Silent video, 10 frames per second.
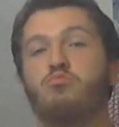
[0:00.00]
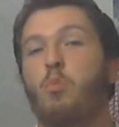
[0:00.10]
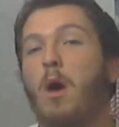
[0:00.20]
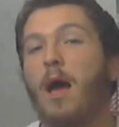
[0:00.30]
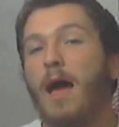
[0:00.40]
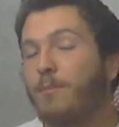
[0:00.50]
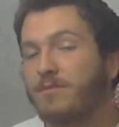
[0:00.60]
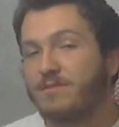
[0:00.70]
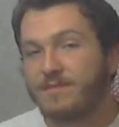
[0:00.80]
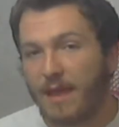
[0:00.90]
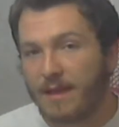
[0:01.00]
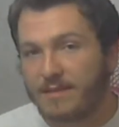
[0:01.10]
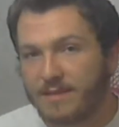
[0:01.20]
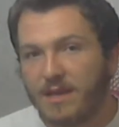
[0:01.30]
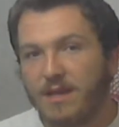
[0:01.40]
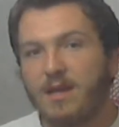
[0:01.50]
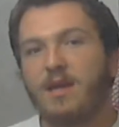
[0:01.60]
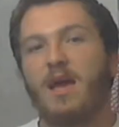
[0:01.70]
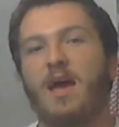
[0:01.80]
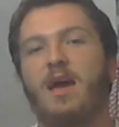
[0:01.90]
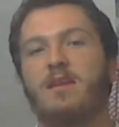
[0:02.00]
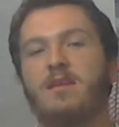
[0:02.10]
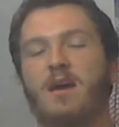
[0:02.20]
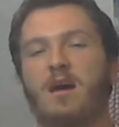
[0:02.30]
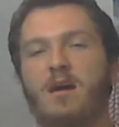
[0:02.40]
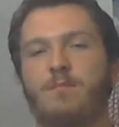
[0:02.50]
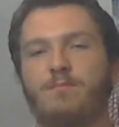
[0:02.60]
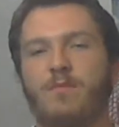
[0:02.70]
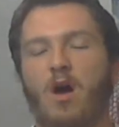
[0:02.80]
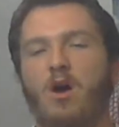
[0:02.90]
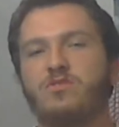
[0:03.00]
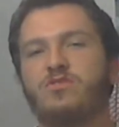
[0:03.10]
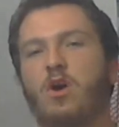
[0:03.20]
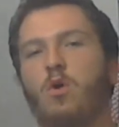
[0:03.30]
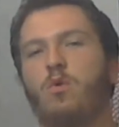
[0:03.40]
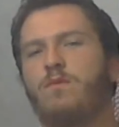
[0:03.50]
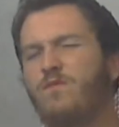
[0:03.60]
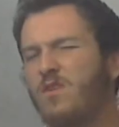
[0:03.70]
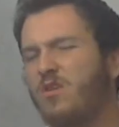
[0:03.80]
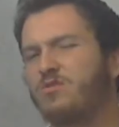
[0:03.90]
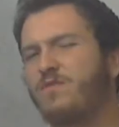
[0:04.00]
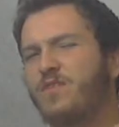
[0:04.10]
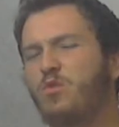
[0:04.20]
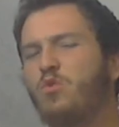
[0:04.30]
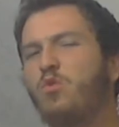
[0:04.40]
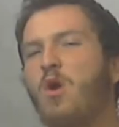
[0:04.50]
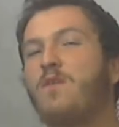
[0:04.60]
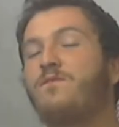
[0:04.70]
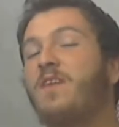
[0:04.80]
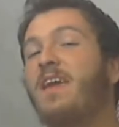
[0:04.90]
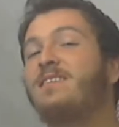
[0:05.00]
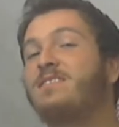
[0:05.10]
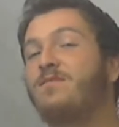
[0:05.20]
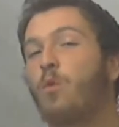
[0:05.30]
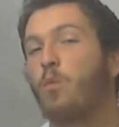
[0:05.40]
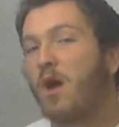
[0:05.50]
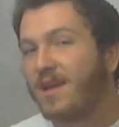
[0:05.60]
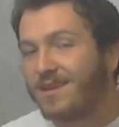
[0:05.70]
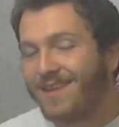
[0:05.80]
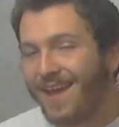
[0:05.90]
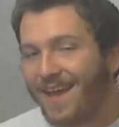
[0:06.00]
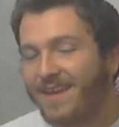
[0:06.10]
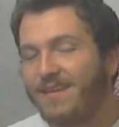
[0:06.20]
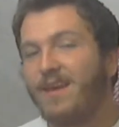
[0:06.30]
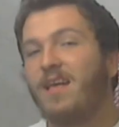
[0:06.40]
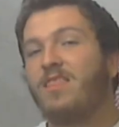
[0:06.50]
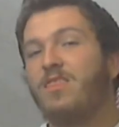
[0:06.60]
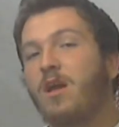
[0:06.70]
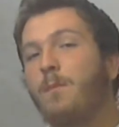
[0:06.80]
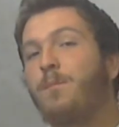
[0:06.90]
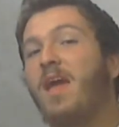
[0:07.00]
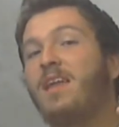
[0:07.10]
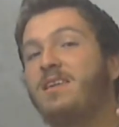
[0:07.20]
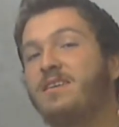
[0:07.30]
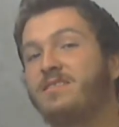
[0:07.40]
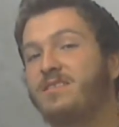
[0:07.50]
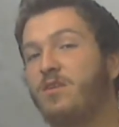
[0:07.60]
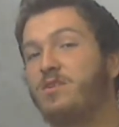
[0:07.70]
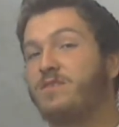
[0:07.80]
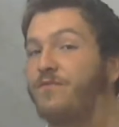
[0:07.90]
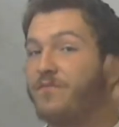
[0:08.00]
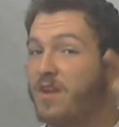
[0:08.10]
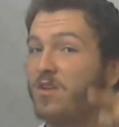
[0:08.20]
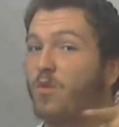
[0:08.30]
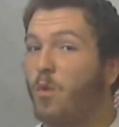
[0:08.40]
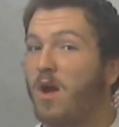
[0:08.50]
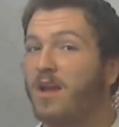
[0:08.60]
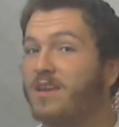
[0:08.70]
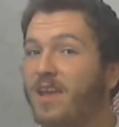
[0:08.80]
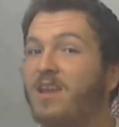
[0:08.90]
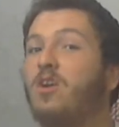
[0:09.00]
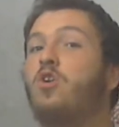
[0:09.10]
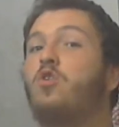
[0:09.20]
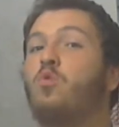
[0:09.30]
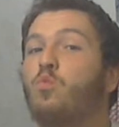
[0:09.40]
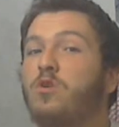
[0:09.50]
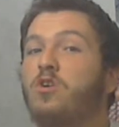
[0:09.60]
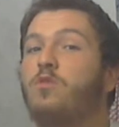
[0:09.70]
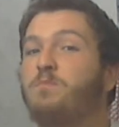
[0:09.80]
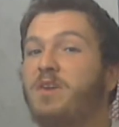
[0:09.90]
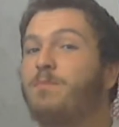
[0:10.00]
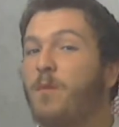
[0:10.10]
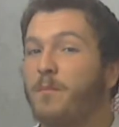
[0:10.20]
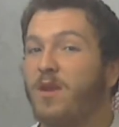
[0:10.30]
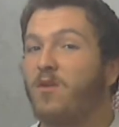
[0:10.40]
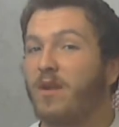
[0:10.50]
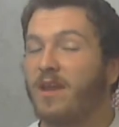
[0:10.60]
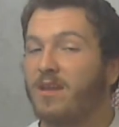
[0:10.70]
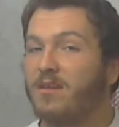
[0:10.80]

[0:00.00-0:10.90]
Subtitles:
what happens next. And also, for those of you who are fans of The Walking Dead, the companion series Fear the Walking Dead will be premiering